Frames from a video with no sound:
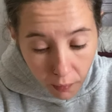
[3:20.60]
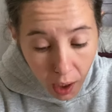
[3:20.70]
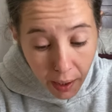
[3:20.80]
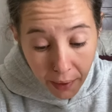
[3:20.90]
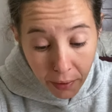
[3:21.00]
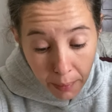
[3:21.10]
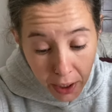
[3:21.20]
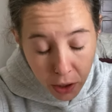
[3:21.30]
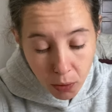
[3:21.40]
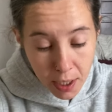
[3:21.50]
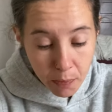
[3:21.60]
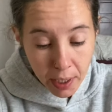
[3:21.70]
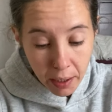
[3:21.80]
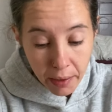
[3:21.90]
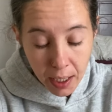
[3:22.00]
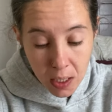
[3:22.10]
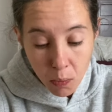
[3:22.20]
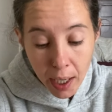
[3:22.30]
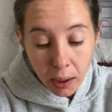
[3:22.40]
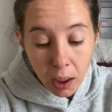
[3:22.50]
that for me too has been a thing as
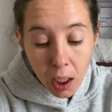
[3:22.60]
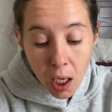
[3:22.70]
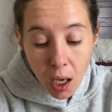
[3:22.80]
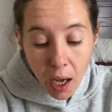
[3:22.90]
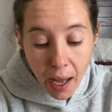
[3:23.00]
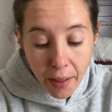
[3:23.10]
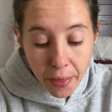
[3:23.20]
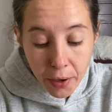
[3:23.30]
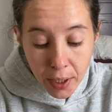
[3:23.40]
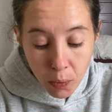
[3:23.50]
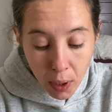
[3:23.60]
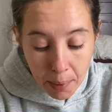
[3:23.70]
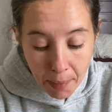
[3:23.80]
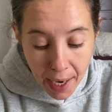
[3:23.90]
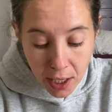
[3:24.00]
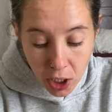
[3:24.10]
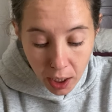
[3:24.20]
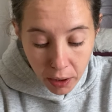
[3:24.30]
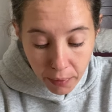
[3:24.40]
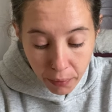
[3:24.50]
well. Uh, 31
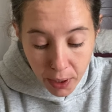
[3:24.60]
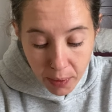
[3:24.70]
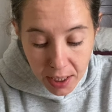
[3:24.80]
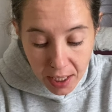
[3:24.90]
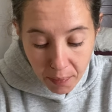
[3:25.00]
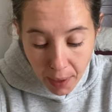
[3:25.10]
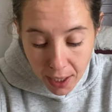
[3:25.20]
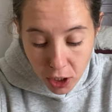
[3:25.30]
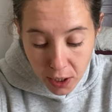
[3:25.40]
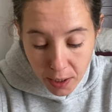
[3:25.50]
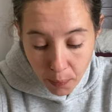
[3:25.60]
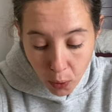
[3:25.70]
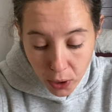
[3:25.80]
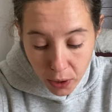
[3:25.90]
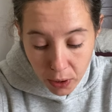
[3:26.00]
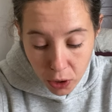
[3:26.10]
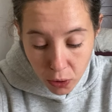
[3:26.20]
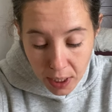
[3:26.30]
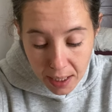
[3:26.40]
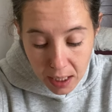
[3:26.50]
magic. The frequency of magic supports our
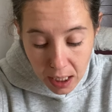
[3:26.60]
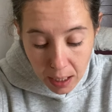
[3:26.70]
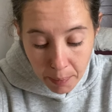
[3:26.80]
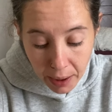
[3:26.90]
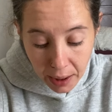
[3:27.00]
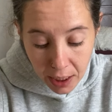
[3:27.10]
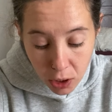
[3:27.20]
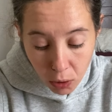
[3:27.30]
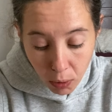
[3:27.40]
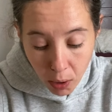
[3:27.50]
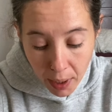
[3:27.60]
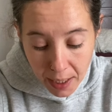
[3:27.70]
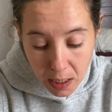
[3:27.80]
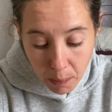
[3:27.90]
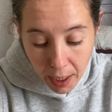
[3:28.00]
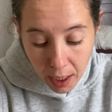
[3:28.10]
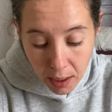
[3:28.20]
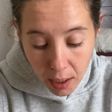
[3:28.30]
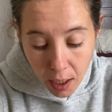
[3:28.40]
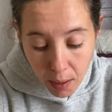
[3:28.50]
intrinsic ability to grow and expand
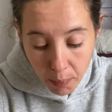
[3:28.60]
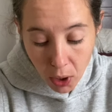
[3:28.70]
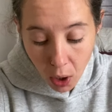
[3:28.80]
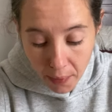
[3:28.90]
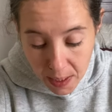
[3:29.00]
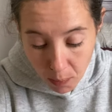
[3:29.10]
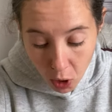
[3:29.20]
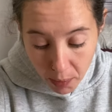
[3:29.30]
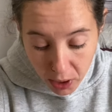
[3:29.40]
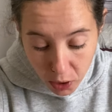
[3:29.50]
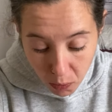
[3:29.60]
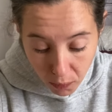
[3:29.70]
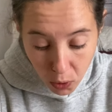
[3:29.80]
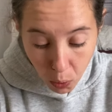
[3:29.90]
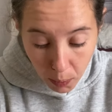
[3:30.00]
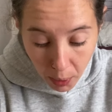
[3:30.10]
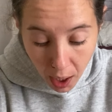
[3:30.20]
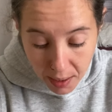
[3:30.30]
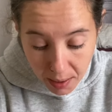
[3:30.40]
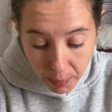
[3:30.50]
beyond this moment to move toward
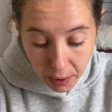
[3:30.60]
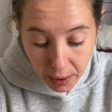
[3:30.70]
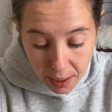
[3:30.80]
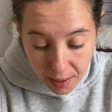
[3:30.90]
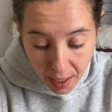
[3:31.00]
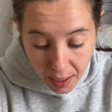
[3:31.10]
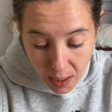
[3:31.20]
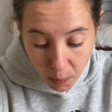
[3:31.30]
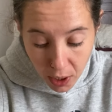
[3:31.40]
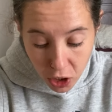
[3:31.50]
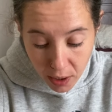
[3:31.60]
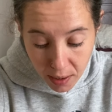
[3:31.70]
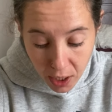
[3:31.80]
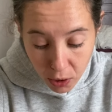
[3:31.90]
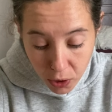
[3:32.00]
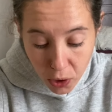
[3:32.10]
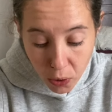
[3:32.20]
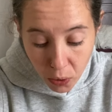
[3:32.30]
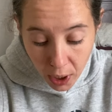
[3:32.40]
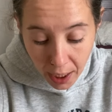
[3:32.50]
possibilities and expressions that are so
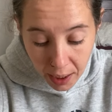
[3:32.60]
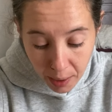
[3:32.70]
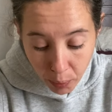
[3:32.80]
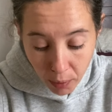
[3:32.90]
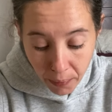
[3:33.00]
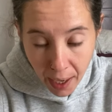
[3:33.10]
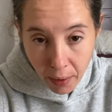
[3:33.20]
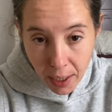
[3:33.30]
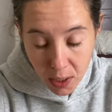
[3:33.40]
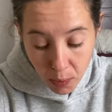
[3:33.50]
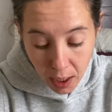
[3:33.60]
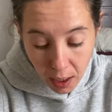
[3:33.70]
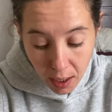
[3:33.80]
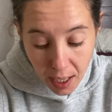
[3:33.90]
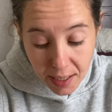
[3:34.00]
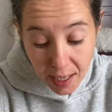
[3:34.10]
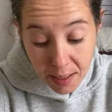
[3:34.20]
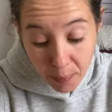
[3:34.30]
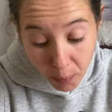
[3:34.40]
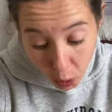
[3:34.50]
grand and profound as we as,
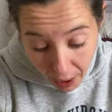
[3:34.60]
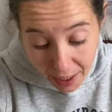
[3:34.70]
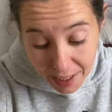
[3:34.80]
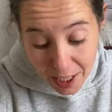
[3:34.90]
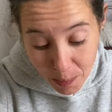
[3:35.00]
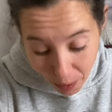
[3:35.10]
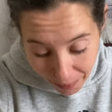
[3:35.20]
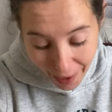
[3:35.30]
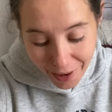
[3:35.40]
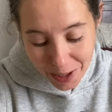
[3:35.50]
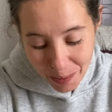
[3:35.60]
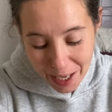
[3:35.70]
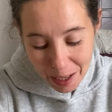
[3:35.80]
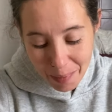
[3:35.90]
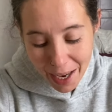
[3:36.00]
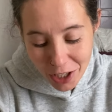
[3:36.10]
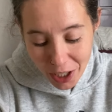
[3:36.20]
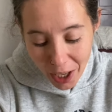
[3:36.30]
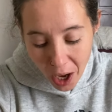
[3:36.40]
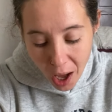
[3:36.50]
as grand and as profound as we can
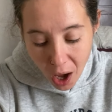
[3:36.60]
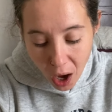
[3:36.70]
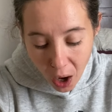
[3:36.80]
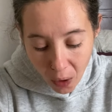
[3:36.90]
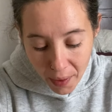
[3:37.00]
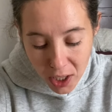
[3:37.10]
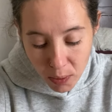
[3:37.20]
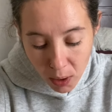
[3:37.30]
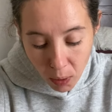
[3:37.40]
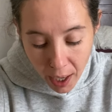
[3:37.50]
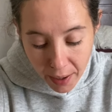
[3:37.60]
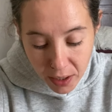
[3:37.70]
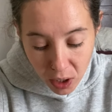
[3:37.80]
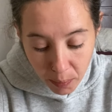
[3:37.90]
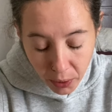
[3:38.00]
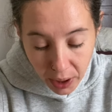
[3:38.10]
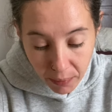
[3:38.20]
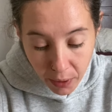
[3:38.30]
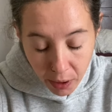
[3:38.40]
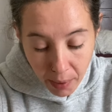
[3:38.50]
imagine. All that is required is our belief
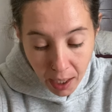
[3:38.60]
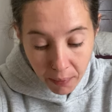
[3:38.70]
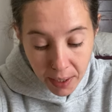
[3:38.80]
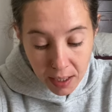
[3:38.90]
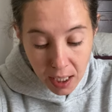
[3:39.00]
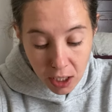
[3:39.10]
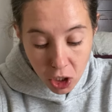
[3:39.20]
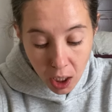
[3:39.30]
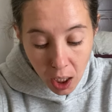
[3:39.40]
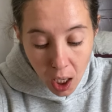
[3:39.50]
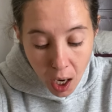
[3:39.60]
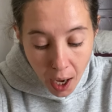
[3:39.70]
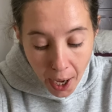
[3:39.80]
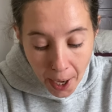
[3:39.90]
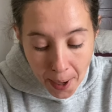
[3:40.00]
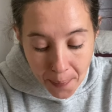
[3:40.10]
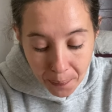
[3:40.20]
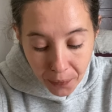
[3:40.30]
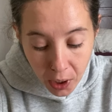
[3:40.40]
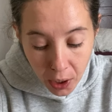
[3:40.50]
in their manifestation. Um,
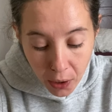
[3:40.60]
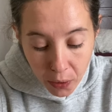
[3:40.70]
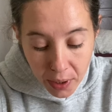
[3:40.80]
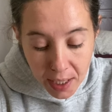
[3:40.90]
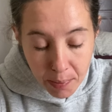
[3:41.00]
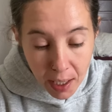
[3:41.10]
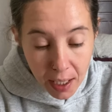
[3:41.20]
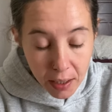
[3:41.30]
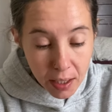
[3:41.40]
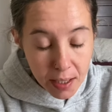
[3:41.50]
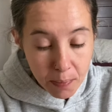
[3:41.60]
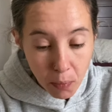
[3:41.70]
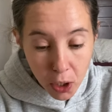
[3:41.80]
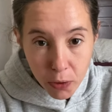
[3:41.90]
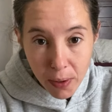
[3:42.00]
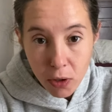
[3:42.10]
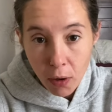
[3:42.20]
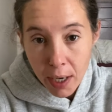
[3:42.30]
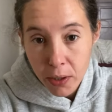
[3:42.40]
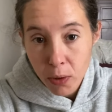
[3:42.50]
you know, this may this Mars
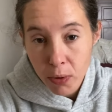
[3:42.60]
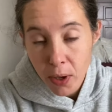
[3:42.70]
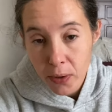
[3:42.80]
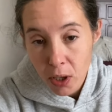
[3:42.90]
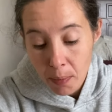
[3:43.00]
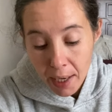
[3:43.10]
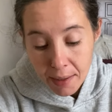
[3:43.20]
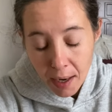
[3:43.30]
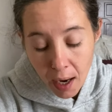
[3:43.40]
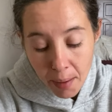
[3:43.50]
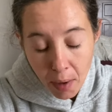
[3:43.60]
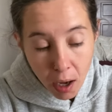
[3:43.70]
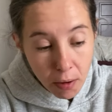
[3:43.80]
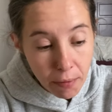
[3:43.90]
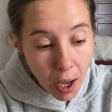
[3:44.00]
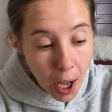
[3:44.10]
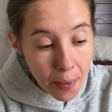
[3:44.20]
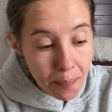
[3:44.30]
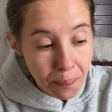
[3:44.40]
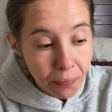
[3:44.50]
retrograde too is also about a time of
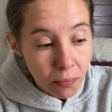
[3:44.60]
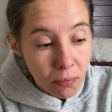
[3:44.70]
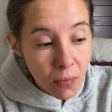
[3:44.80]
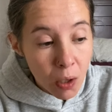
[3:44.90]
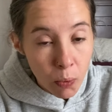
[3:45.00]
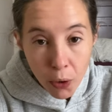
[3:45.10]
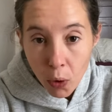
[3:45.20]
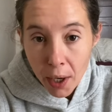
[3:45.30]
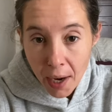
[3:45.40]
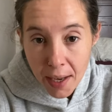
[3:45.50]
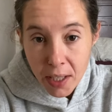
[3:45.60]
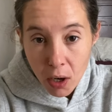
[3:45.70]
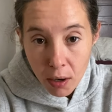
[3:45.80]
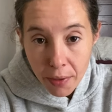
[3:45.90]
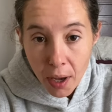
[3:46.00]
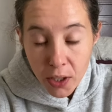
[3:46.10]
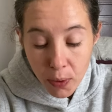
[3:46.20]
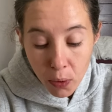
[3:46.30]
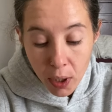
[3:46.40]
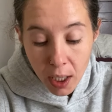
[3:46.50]
um, reorganizing our thoughts,
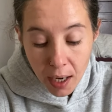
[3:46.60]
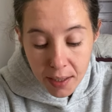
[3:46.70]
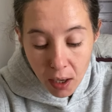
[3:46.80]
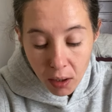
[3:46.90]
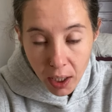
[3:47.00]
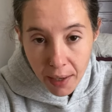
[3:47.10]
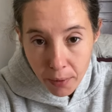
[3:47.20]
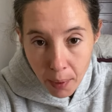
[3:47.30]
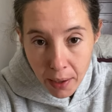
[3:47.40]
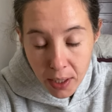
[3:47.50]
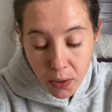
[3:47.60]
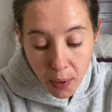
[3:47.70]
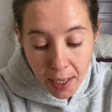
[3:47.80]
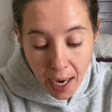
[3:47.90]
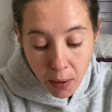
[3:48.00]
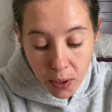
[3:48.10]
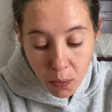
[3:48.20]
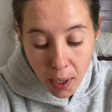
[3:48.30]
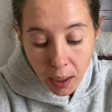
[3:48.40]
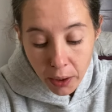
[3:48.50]
reorganizing our life around us right now as
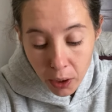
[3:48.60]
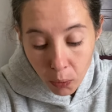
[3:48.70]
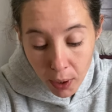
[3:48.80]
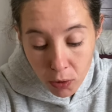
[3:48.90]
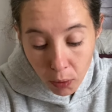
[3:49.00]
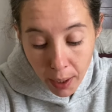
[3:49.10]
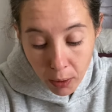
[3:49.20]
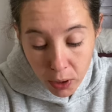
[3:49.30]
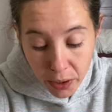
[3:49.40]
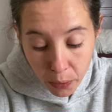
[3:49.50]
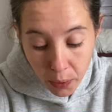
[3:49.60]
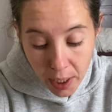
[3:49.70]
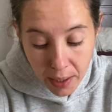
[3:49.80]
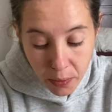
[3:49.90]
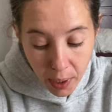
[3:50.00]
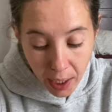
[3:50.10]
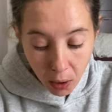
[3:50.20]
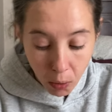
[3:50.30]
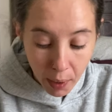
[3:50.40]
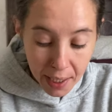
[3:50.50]
well. You know, retrograde is the re's right?
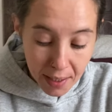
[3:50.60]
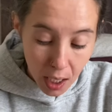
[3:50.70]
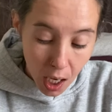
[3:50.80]
Always,